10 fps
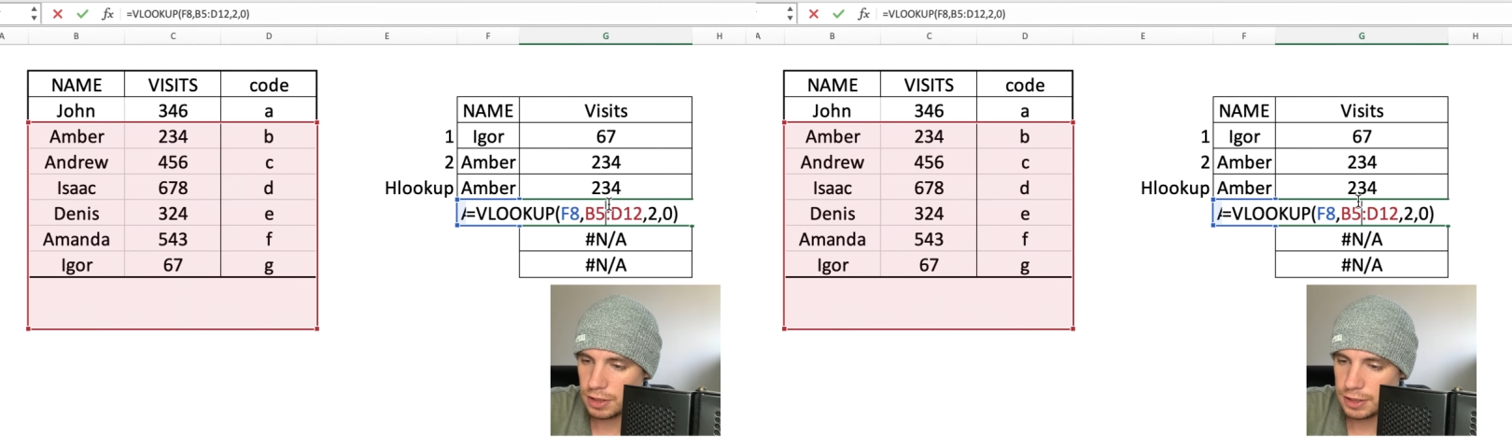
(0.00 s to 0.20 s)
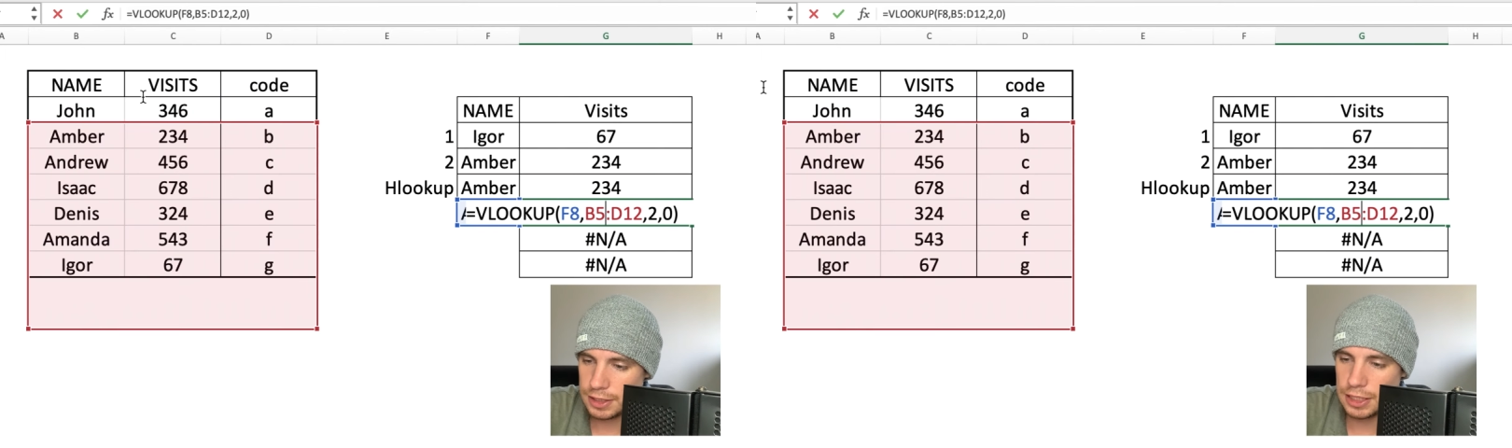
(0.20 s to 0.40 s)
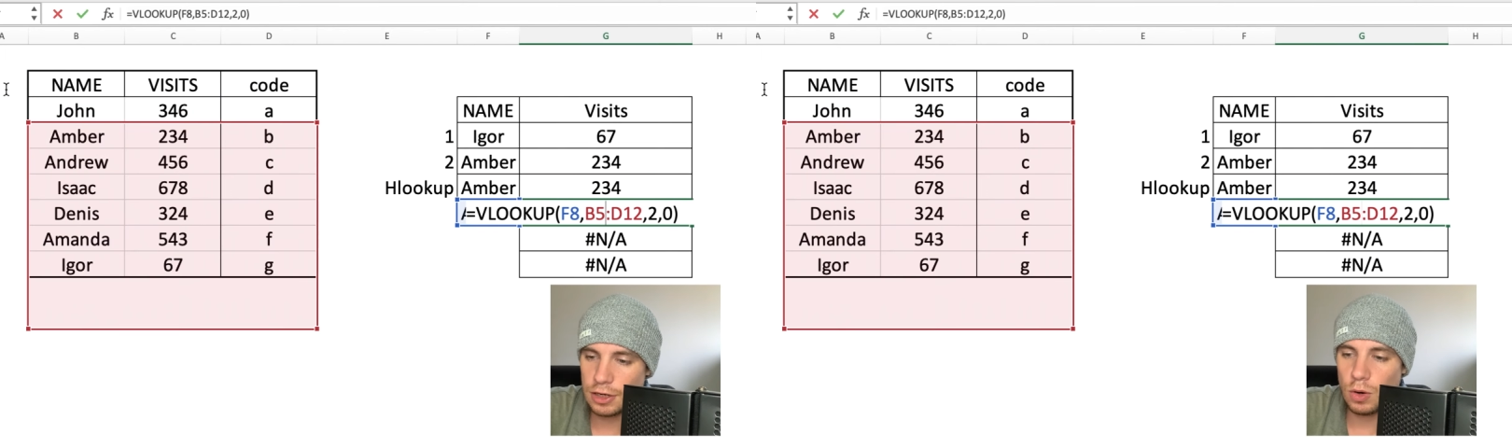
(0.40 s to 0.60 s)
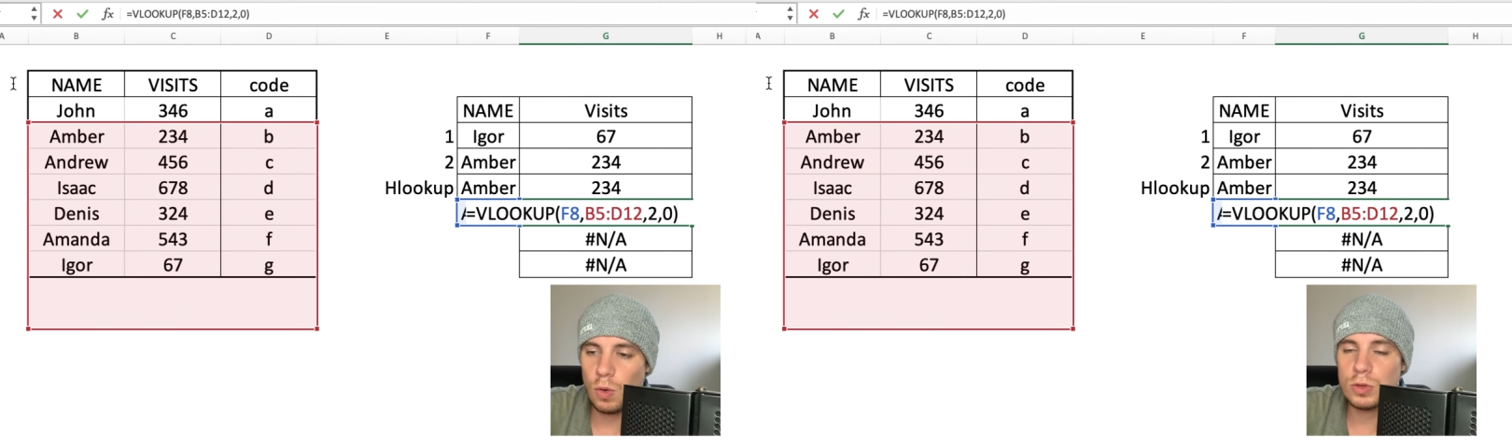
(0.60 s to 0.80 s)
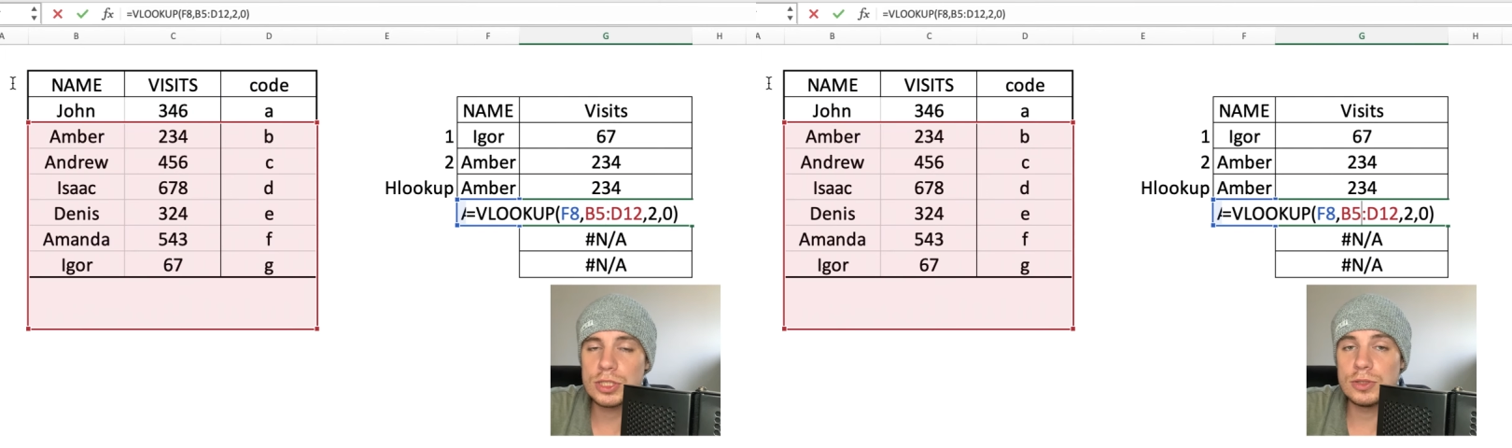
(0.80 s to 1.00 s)
Here
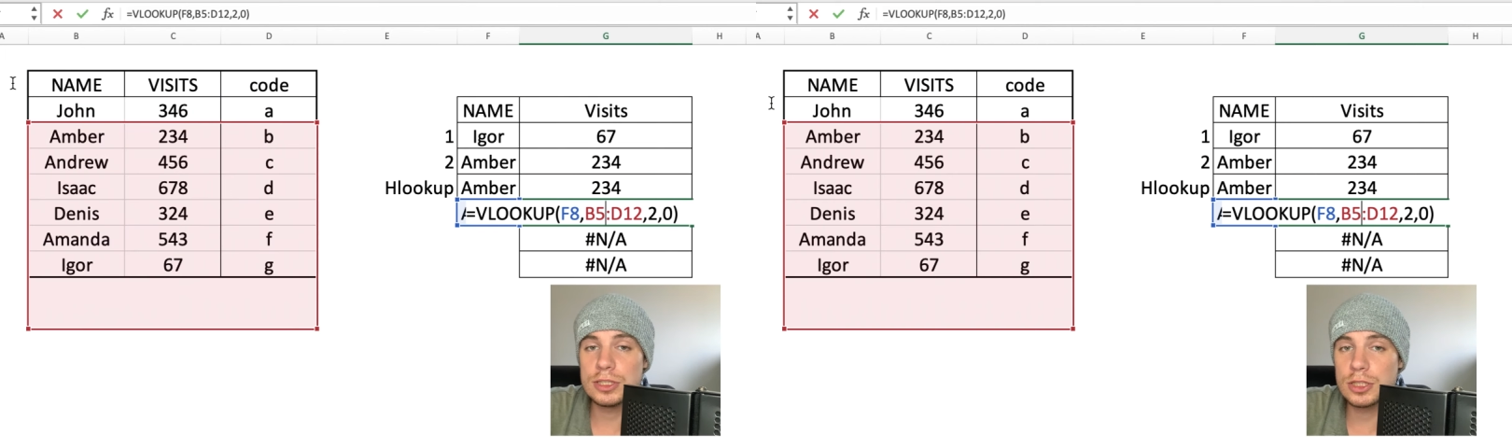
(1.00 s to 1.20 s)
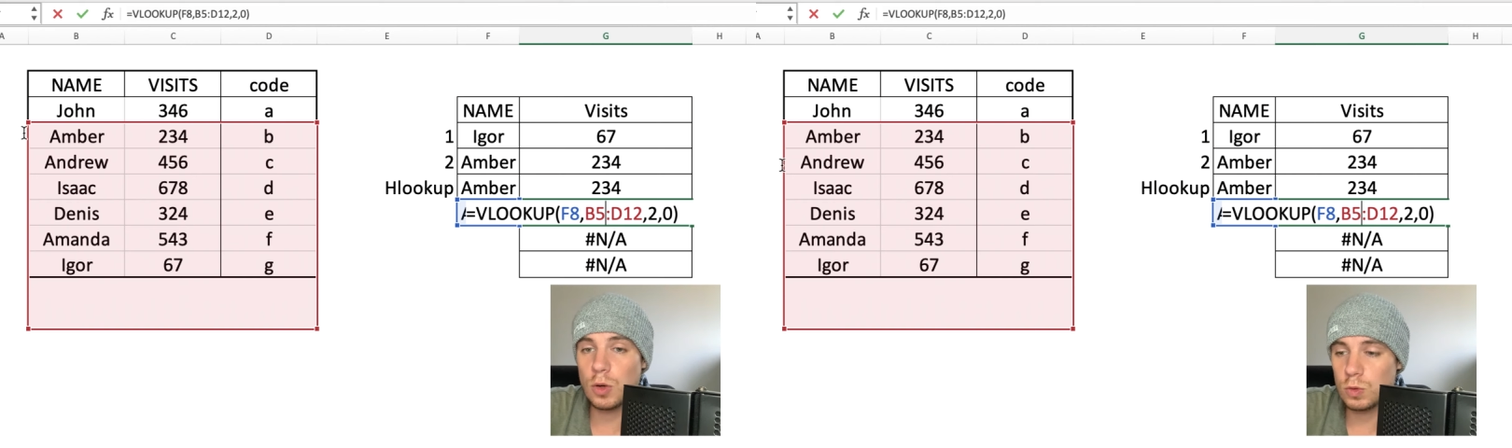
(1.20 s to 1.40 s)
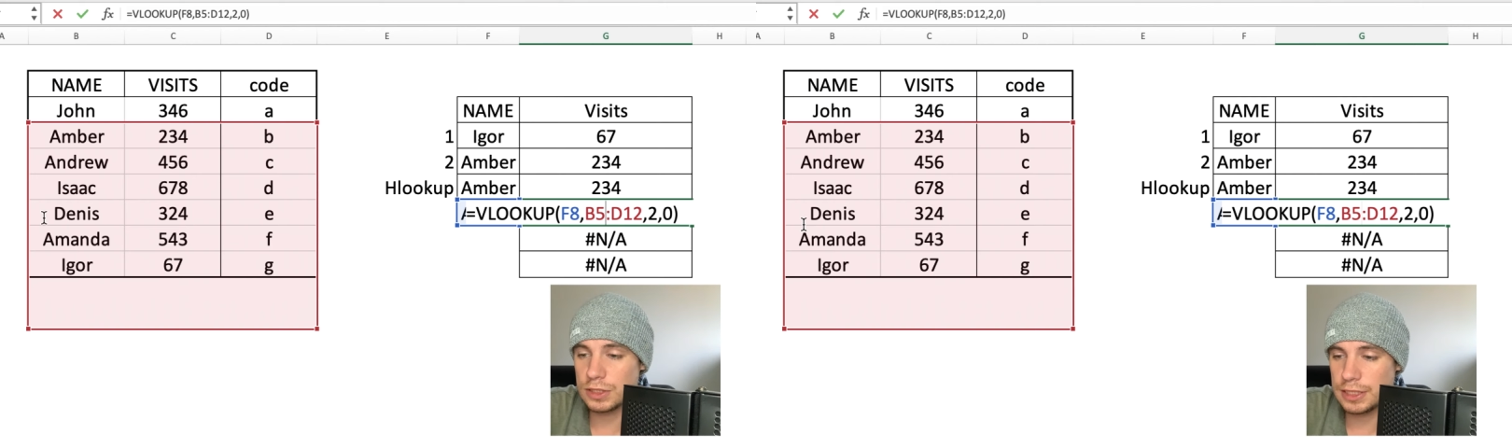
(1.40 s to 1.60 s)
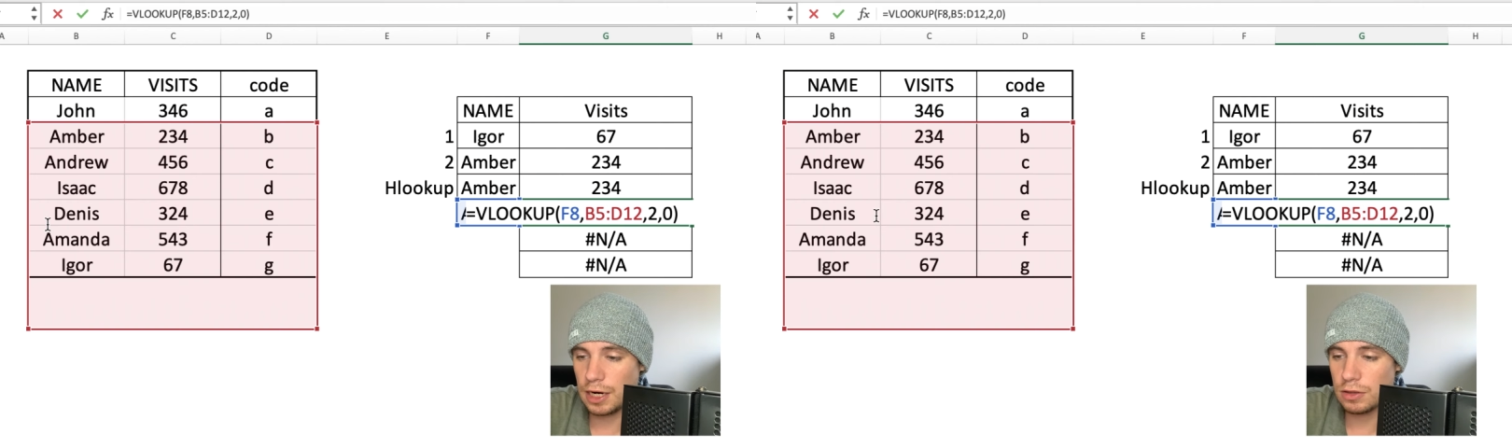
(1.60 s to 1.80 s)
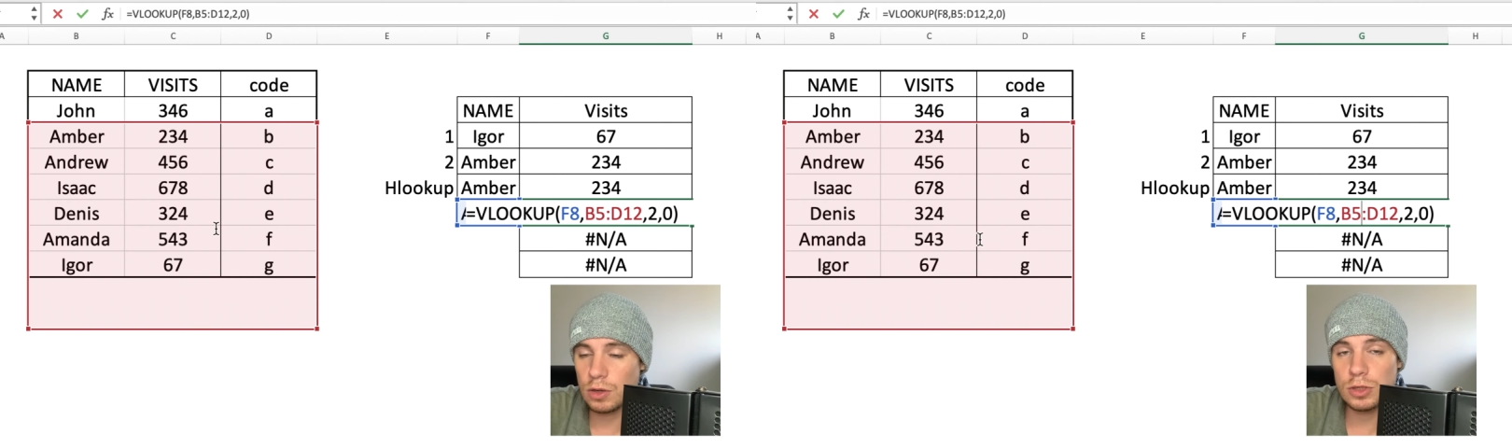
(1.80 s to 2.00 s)
also it goes
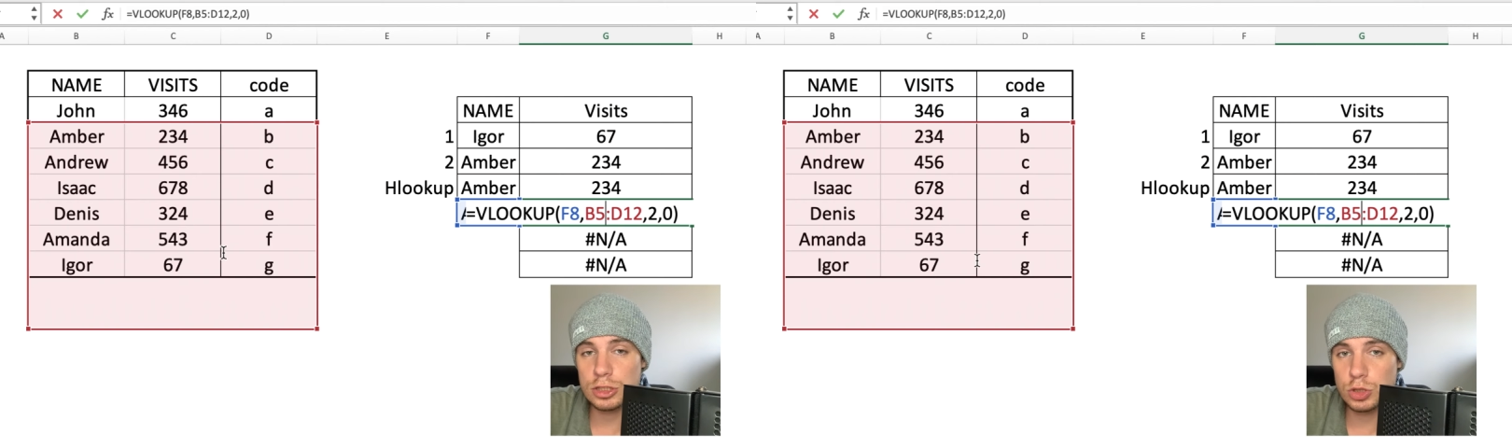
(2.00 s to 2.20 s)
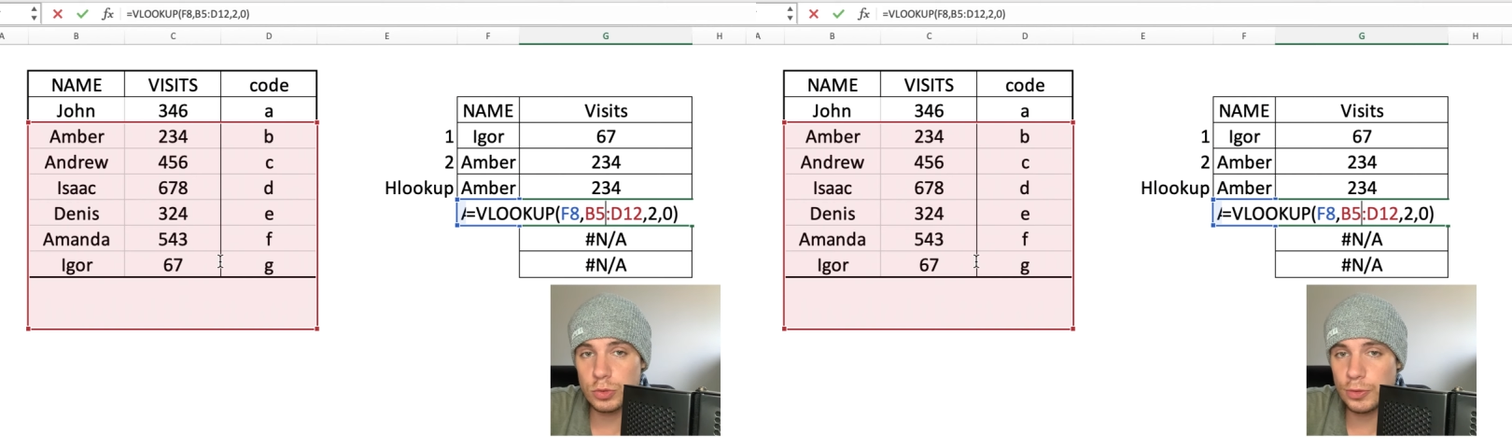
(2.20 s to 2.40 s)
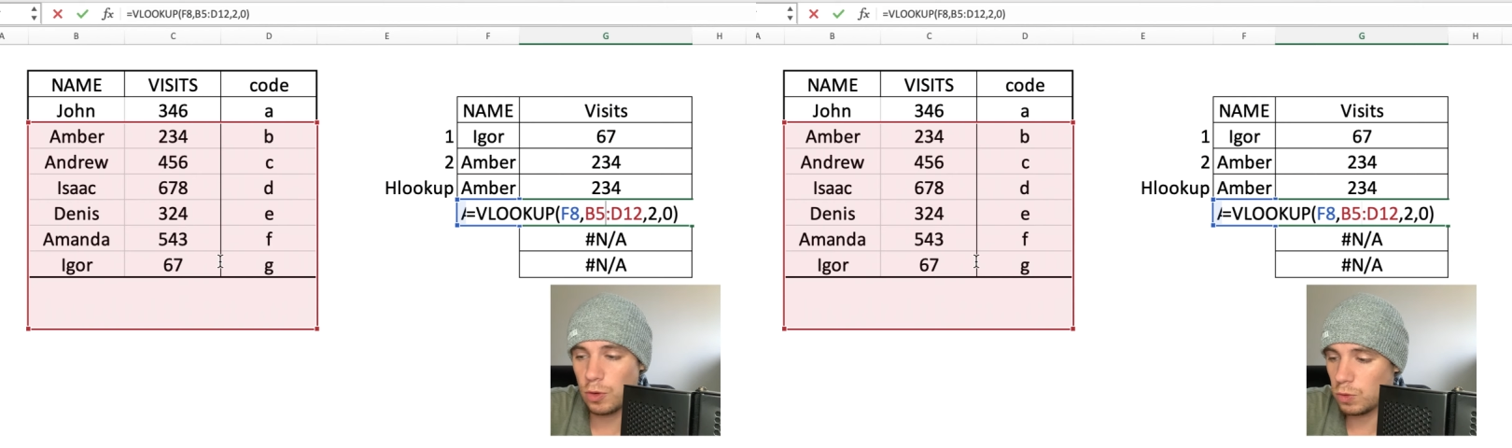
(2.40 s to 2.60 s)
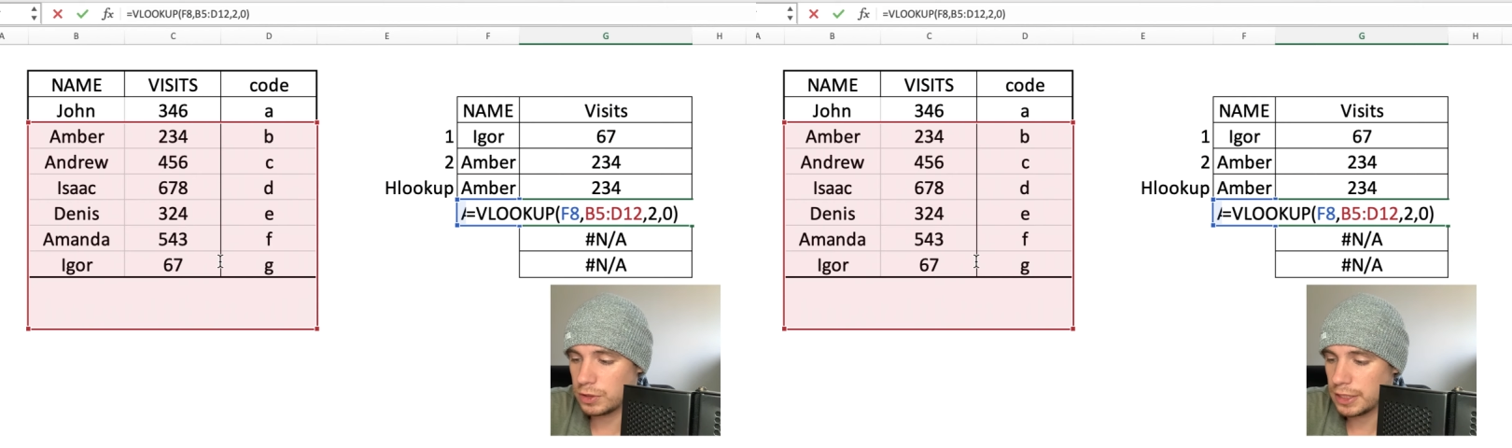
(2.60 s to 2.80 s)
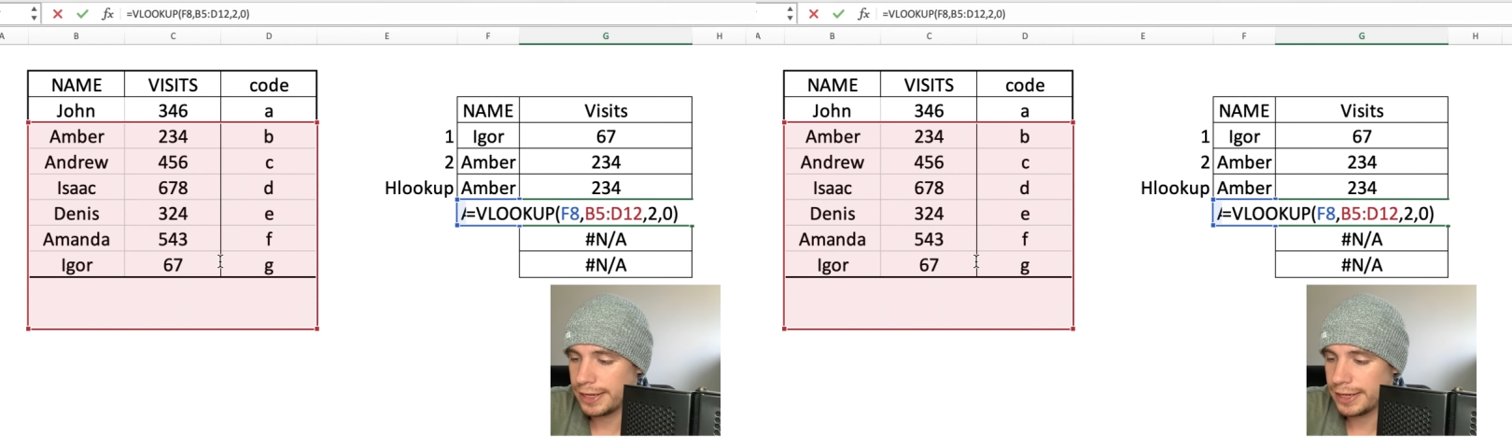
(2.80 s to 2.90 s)
down on 2 rows.